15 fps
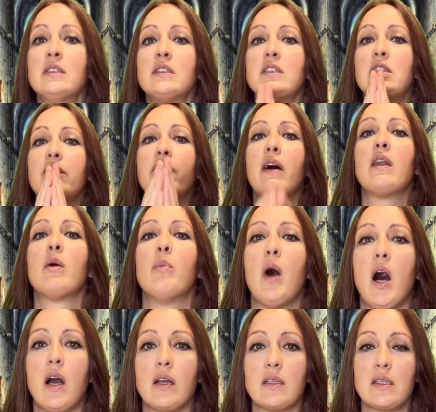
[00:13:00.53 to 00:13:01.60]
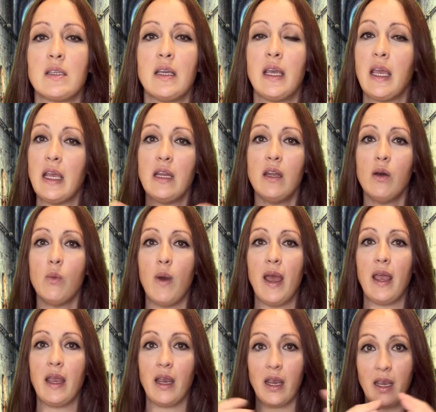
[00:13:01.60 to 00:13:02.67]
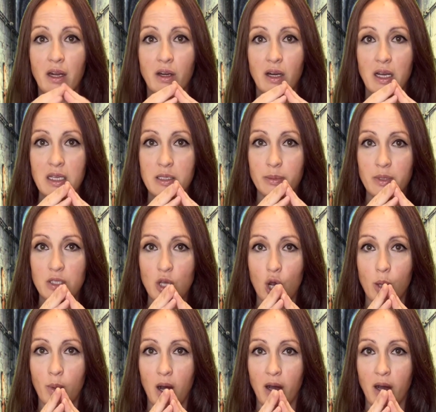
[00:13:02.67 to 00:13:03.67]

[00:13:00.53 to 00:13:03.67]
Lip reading: she found a box hidden away in her husband's home